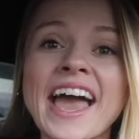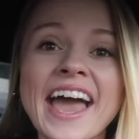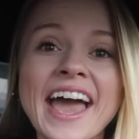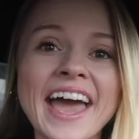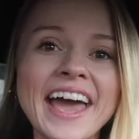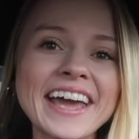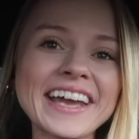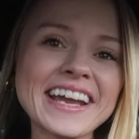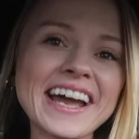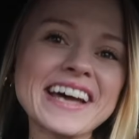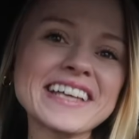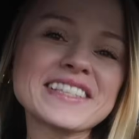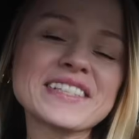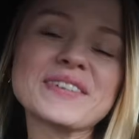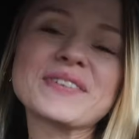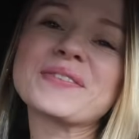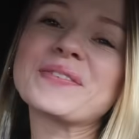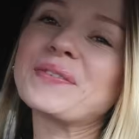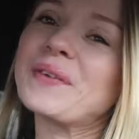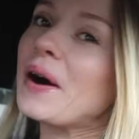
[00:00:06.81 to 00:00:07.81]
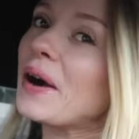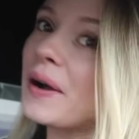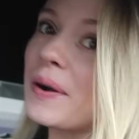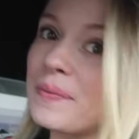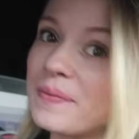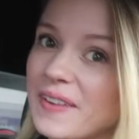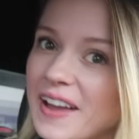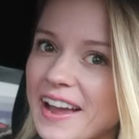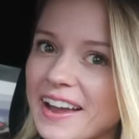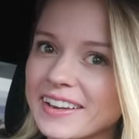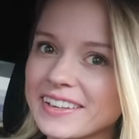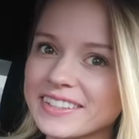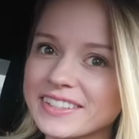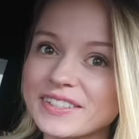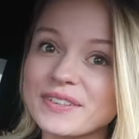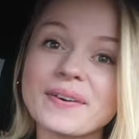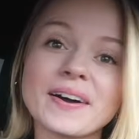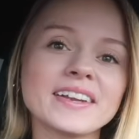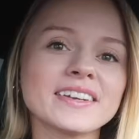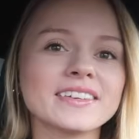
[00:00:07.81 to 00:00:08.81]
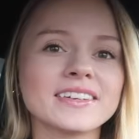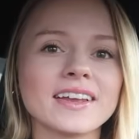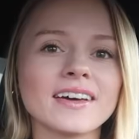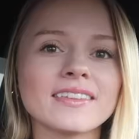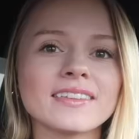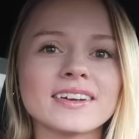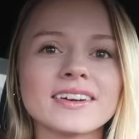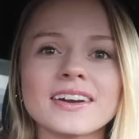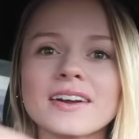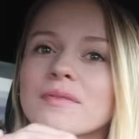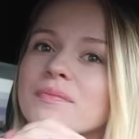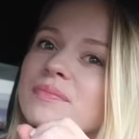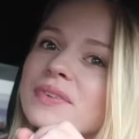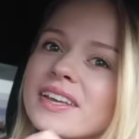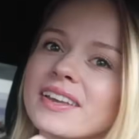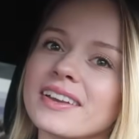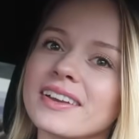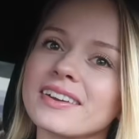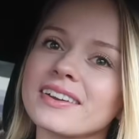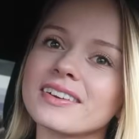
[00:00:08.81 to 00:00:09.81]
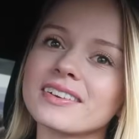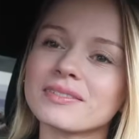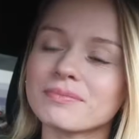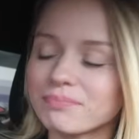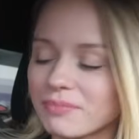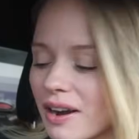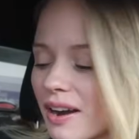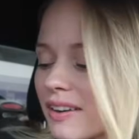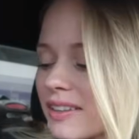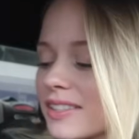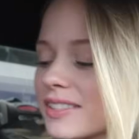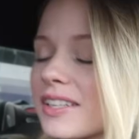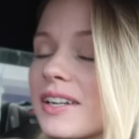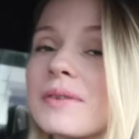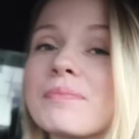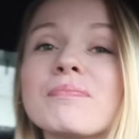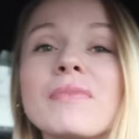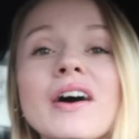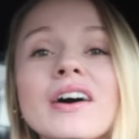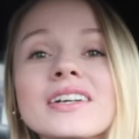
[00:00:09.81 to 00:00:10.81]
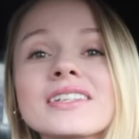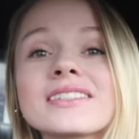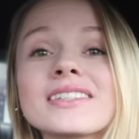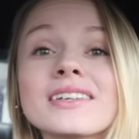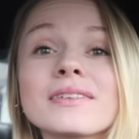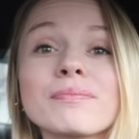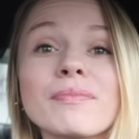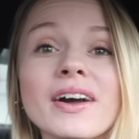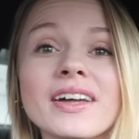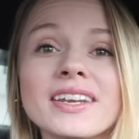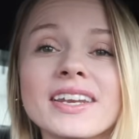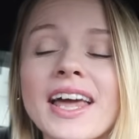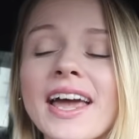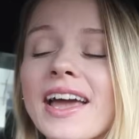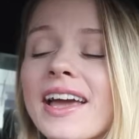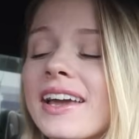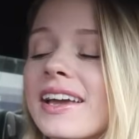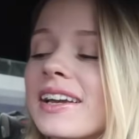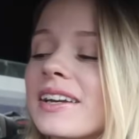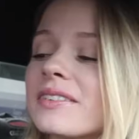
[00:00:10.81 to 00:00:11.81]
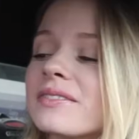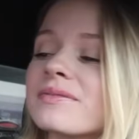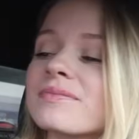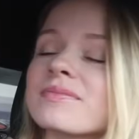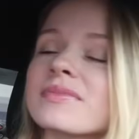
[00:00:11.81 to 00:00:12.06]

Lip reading: Hey guys, welcome back to another pink box unboxing Monday.